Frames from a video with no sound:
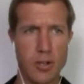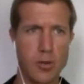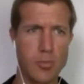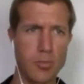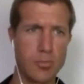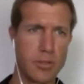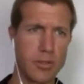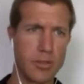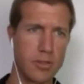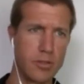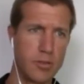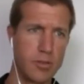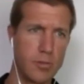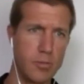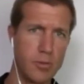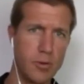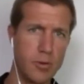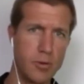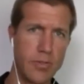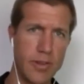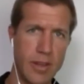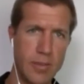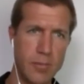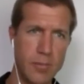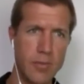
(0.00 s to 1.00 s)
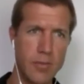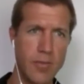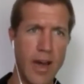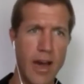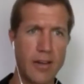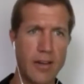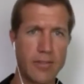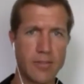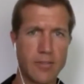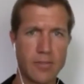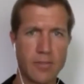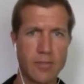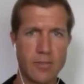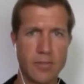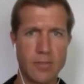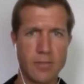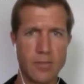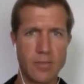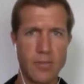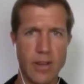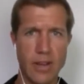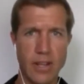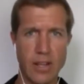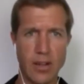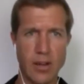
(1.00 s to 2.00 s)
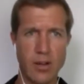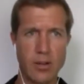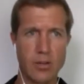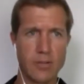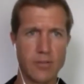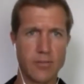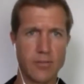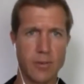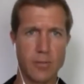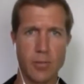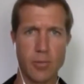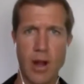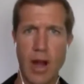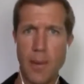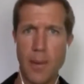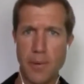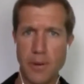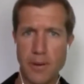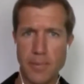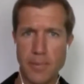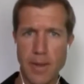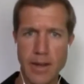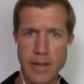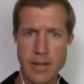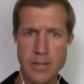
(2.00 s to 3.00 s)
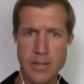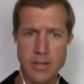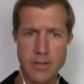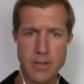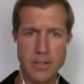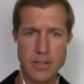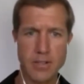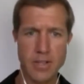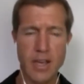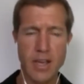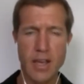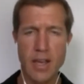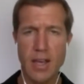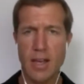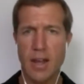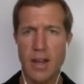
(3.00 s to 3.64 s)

to do move-in, move-out videos for property managers.